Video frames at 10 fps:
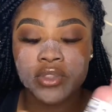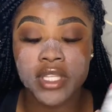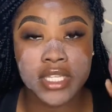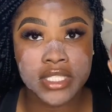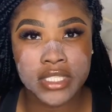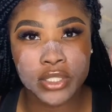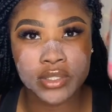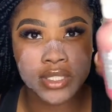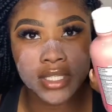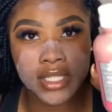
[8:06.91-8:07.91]
Thanks to
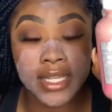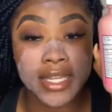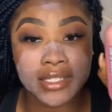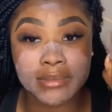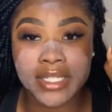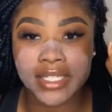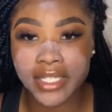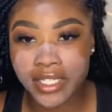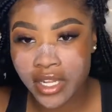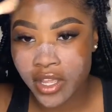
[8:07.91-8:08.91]
Kiki Adams
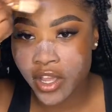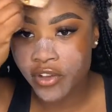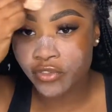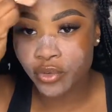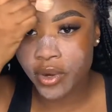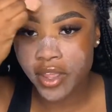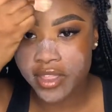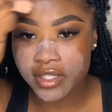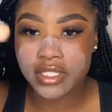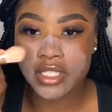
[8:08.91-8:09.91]
again for
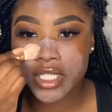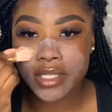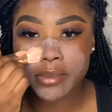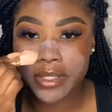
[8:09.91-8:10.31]
this tip.